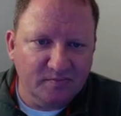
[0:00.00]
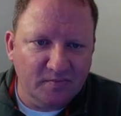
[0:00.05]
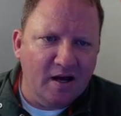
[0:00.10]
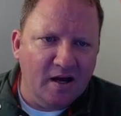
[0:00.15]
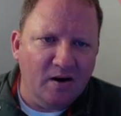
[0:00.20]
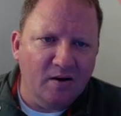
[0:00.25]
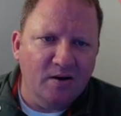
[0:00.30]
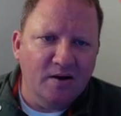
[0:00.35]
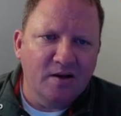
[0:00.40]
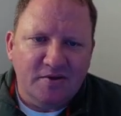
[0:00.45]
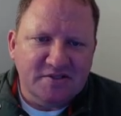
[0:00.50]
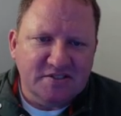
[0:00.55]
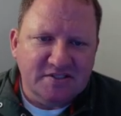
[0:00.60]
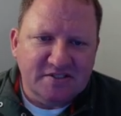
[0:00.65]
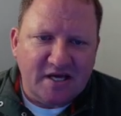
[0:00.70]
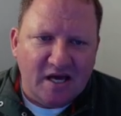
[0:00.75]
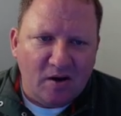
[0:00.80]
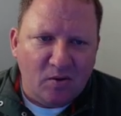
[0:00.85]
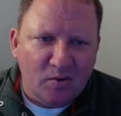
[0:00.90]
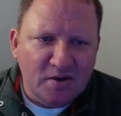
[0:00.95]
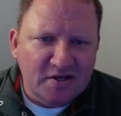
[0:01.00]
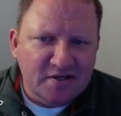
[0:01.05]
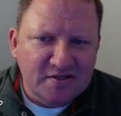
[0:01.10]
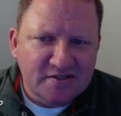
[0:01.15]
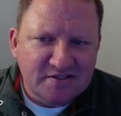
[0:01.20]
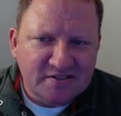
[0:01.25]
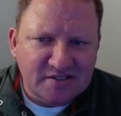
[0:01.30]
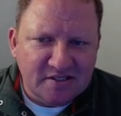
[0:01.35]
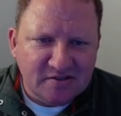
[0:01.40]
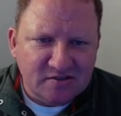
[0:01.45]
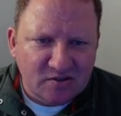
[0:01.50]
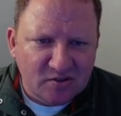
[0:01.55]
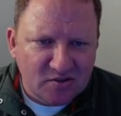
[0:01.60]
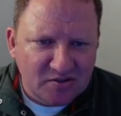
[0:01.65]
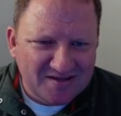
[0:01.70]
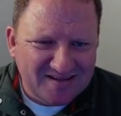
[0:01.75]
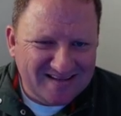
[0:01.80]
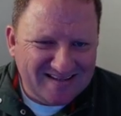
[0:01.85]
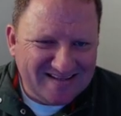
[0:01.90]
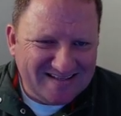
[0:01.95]
Now, this is how we
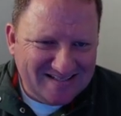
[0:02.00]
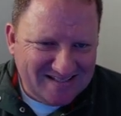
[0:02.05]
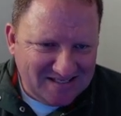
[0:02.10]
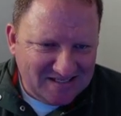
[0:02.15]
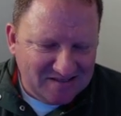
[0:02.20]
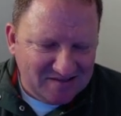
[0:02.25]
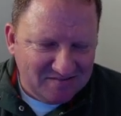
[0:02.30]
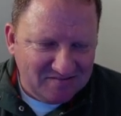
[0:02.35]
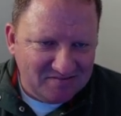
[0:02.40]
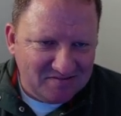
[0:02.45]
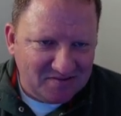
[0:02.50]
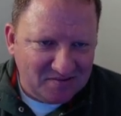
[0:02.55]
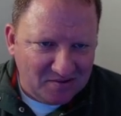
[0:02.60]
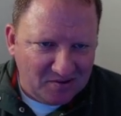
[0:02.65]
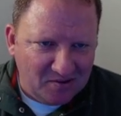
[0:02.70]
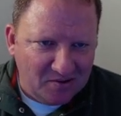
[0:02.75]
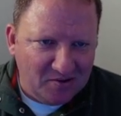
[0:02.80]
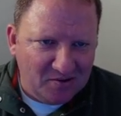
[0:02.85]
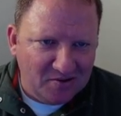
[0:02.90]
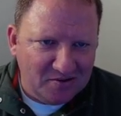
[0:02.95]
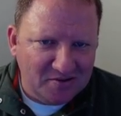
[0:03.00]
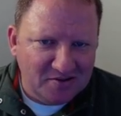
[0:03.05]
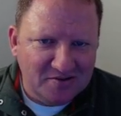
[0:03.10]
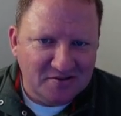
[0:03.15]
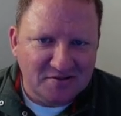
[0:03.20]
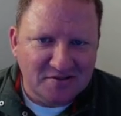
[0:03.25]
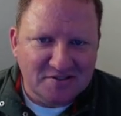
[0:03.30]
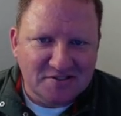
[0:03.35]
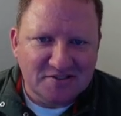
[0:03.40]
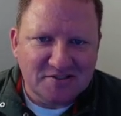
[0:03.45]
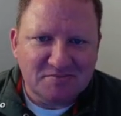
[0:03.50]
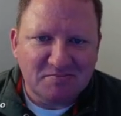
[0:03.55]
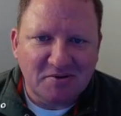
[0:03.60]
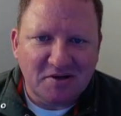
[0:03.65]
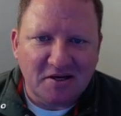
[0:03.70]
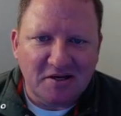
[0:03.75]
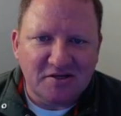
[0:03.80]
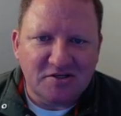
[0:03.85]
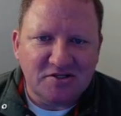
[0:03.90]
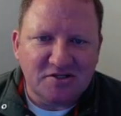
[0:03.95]
centered the div on this
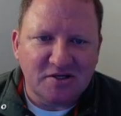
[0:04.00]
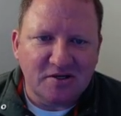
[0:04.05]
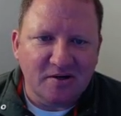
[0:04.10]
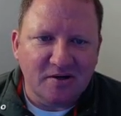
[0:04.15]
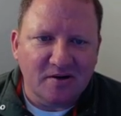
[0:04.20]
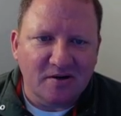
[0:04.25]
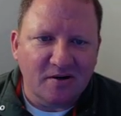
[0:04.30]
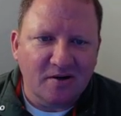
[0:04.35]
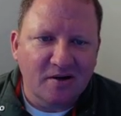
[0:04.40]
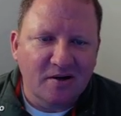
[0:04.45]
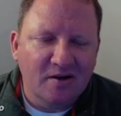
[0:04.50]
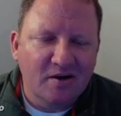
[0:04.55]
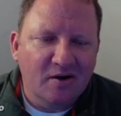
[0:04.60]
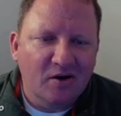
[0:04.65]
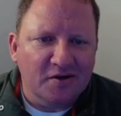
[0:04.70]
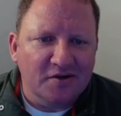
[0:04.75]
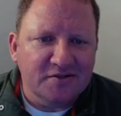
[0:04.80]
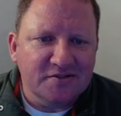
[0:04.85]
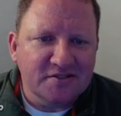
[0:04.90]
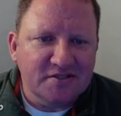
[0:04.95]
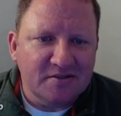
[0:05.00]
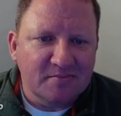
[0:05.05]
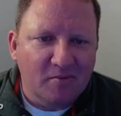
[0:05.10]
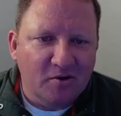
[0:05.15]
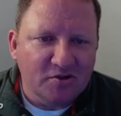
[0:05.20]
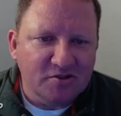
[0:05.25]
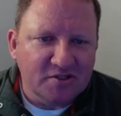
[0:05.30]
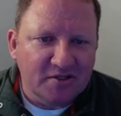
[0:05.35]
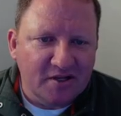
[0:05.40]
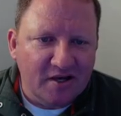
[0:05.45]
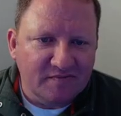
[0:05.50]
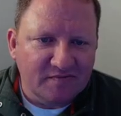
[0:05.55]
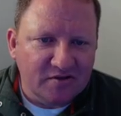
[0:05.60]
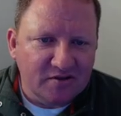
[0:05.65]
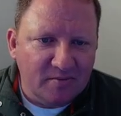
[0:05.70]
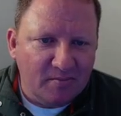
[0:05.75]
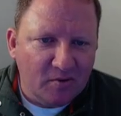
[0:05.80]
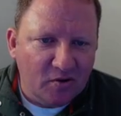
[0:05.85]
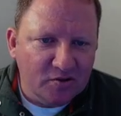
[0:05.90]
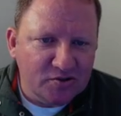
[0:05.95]
page here, is the margin left
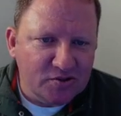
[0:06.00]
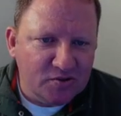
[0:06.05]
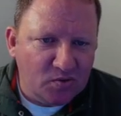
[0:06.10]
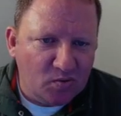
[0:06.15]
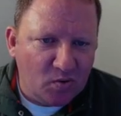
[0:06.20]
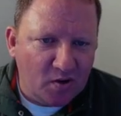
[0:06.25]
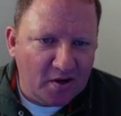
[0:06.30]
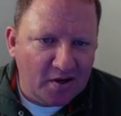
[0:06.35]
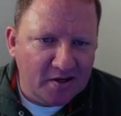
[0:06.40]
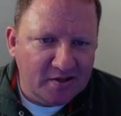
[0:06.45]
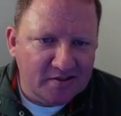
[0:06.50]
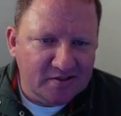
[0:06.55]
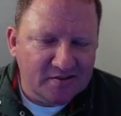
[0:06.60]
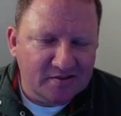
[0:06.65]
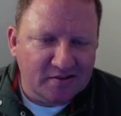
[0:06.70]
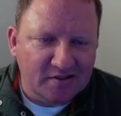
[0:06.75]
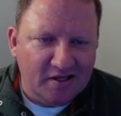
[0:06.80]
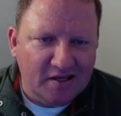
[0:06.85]
and the margin right.